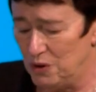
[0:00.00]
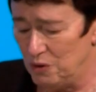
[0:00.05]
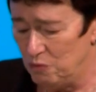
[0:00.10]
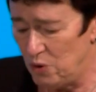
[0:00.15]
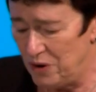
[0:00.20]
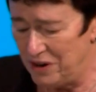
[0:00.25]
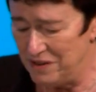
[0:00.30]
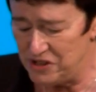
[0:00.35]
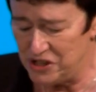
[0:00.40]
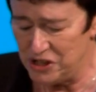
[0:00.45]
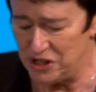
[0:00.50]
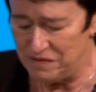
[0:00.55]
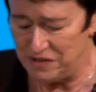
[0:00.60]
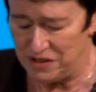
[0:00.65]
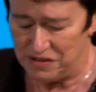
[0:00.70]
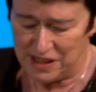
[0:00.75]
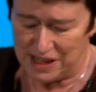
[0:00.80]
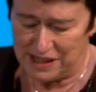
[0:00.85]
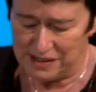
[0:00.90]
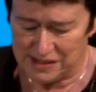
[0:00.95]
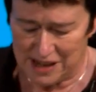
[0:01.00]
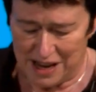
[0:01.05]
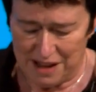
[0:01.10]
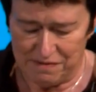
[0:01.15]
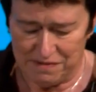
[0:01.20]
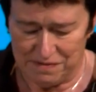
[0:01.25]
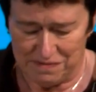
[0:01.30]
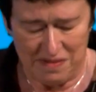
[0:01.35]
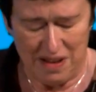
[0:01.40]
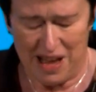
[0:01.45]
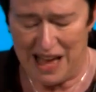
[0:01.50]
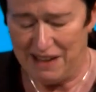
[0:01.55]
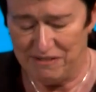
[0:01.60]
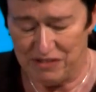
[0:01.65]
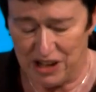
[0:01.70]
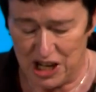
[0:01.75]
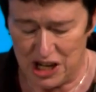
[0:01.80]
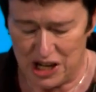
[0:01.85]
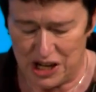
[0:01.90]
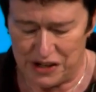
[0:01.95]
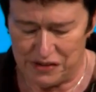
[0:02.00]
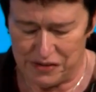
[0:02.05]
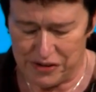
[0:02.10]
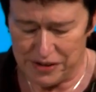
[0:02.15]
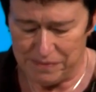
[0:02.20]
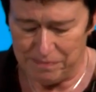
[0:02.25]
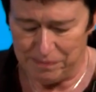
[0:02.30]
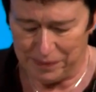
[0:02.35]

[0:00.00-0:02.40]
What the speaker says: one or two of the things I've learned.